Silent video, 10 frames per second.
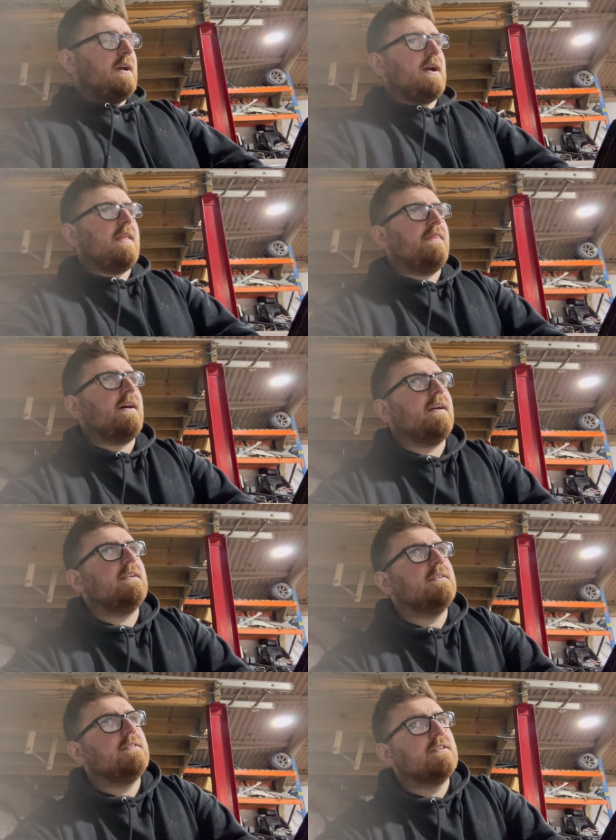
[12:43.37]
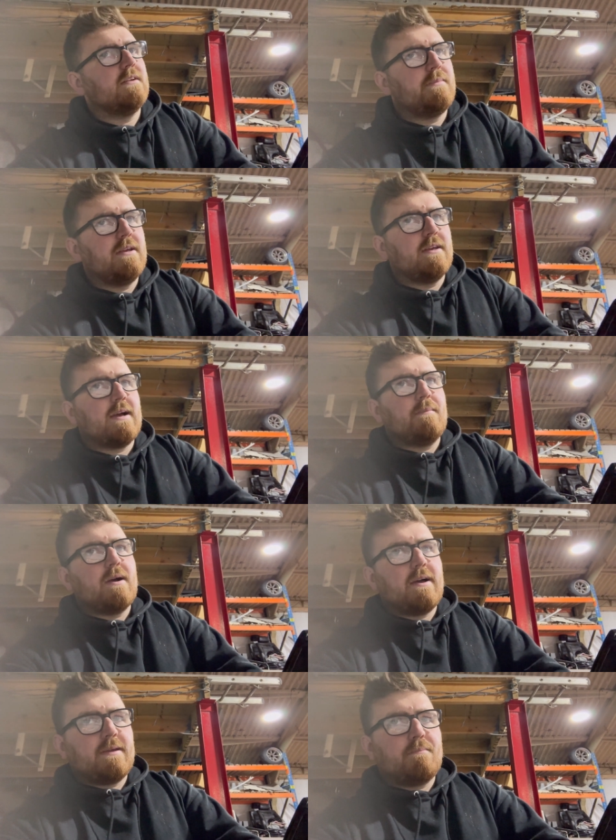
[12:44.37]
and that is going to be
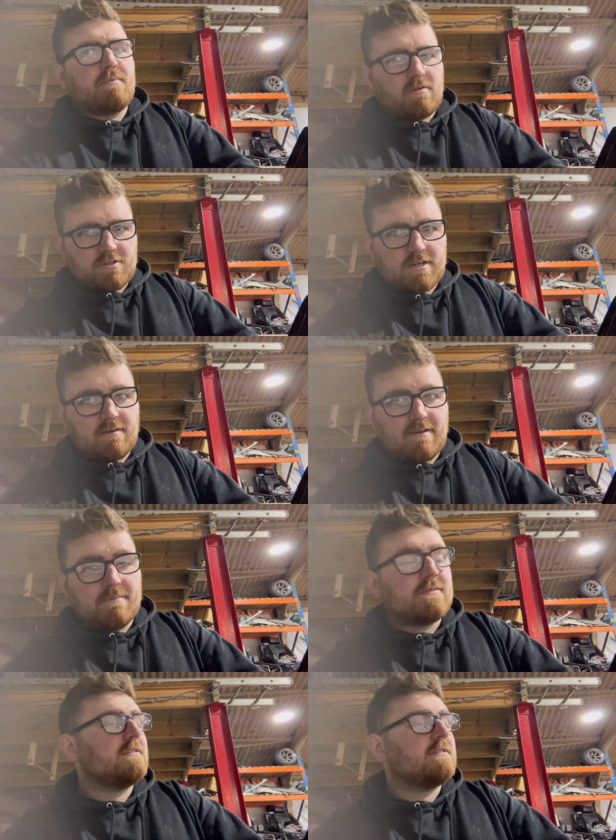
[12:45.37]
a project ramp.